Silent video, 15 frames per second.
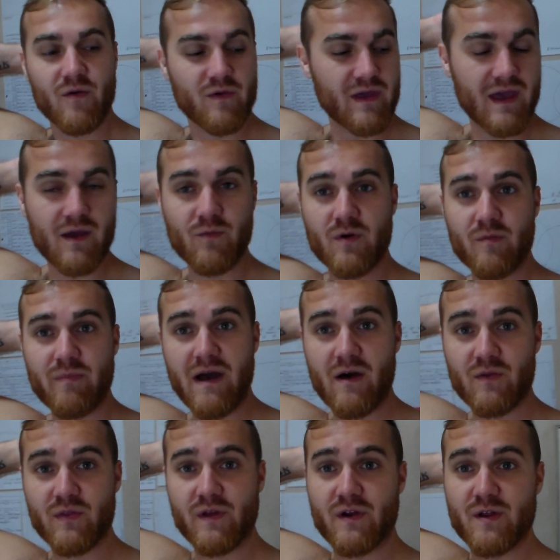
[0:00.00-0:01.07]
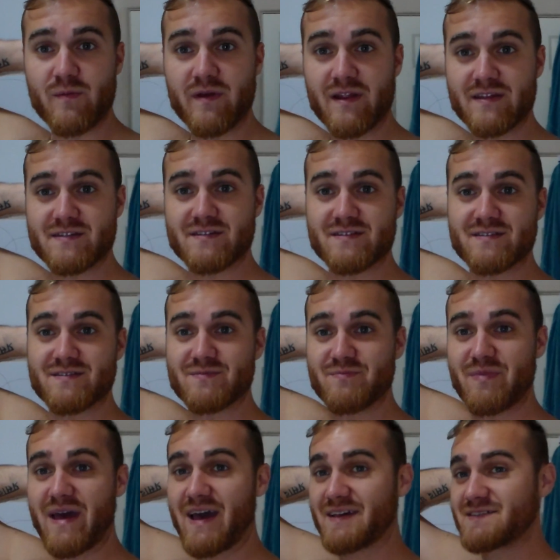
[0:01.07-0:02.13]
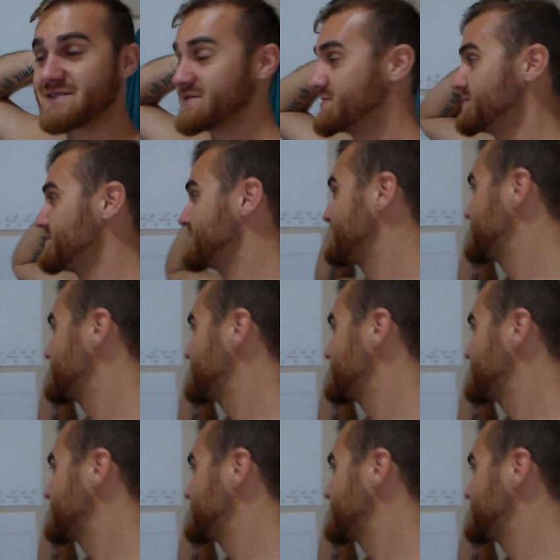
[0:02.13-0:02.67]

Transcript: Okay, we're about 30 minutes past